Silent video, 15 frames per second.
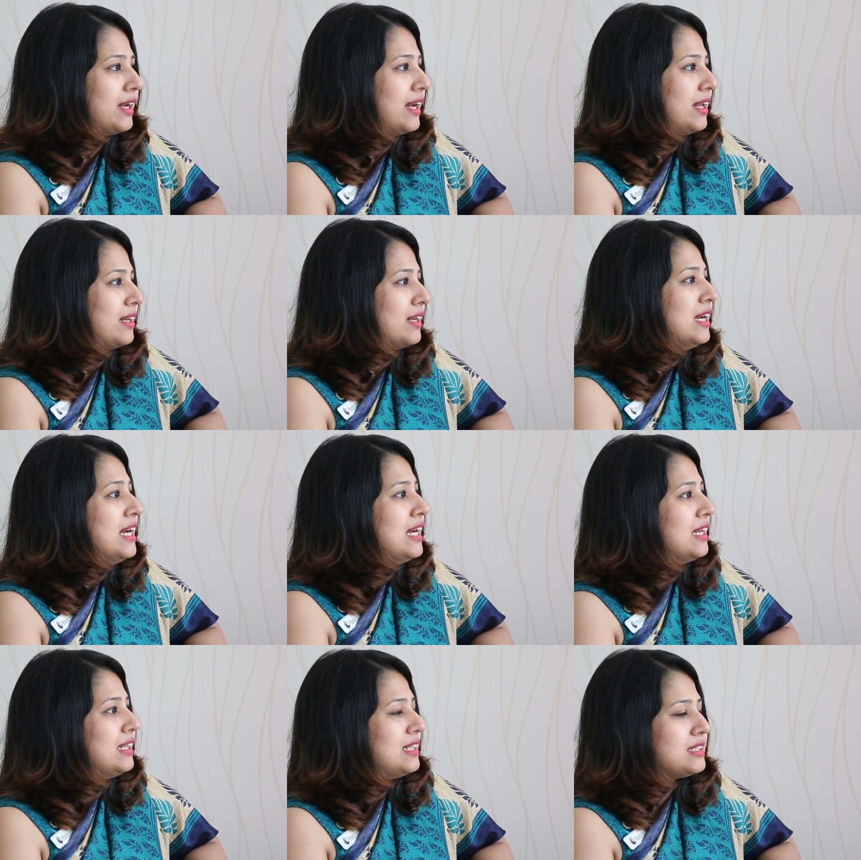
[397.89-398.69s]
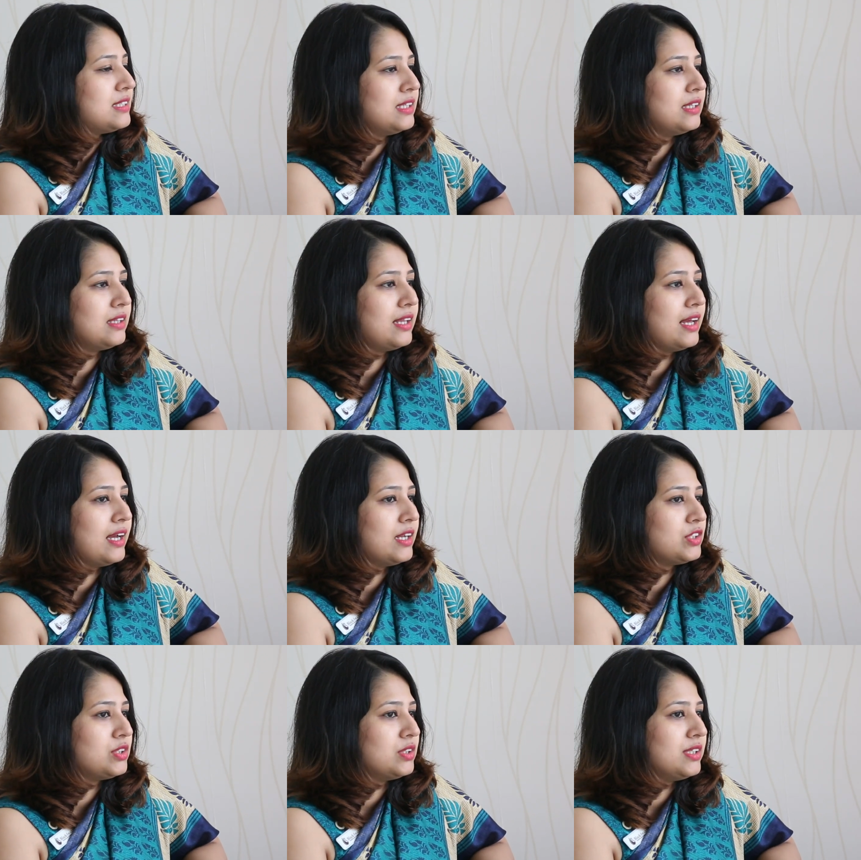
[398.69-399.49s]
and they said
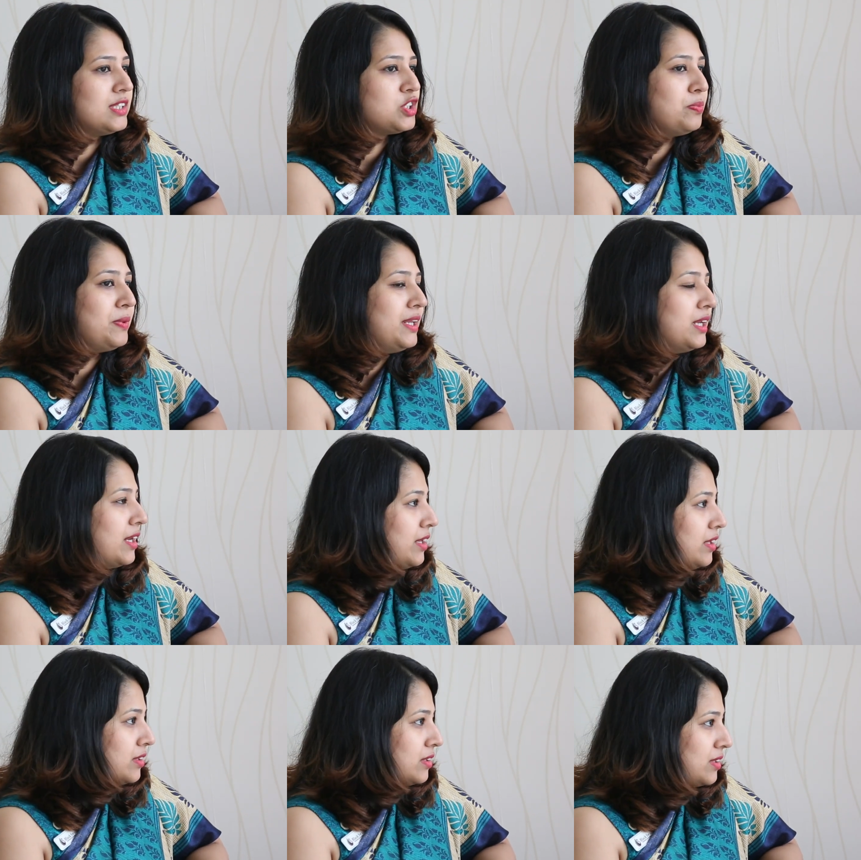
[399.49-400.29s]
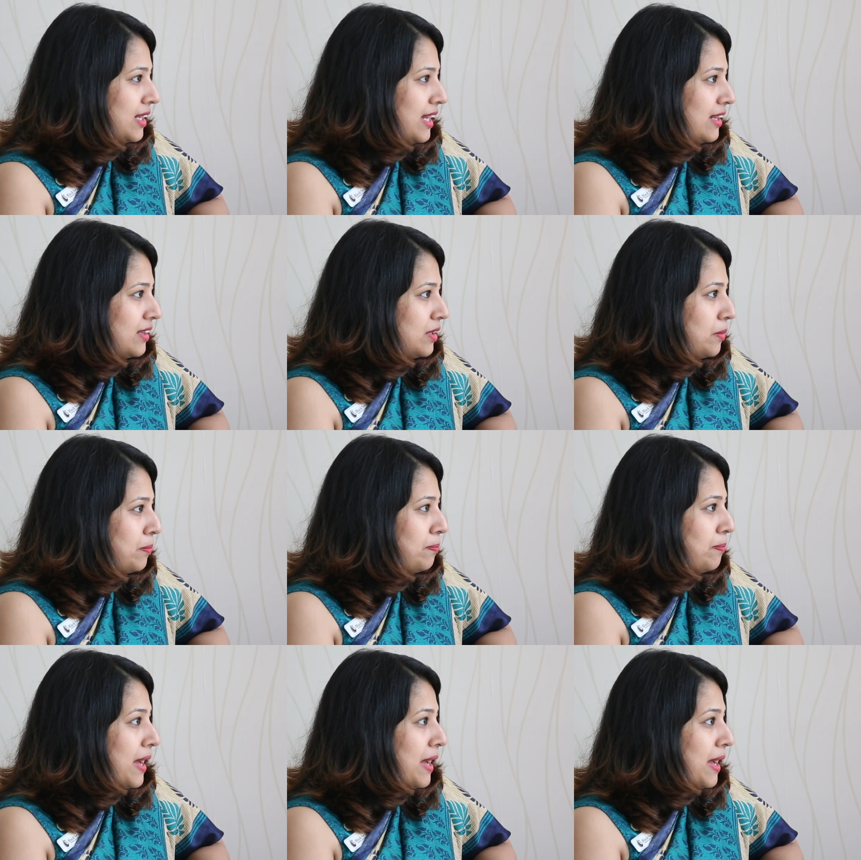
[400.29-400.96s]
that it's been a year and the